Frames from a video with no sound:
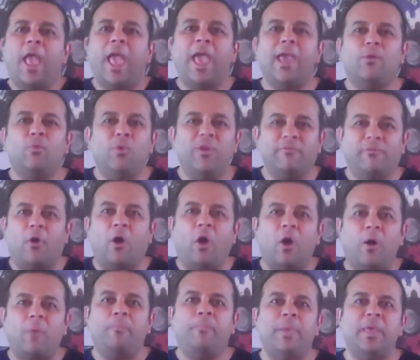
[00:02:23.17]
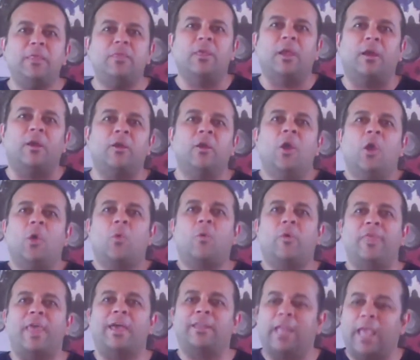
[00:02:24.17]
and we've all been there
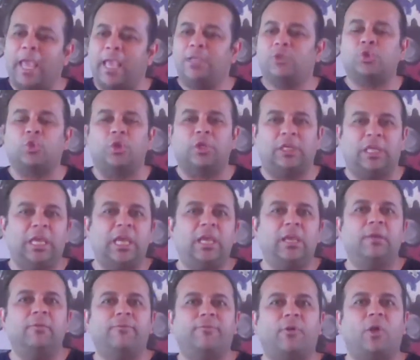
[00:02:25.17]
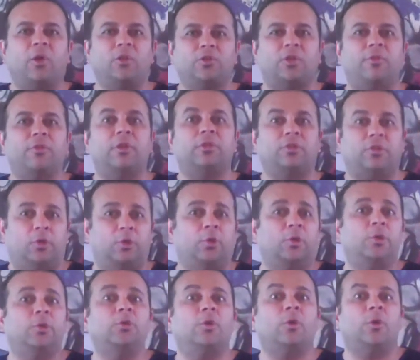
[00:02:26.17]
where that ace or king falls on the
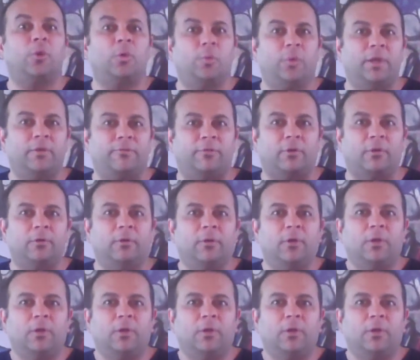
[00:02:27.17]
turn or river.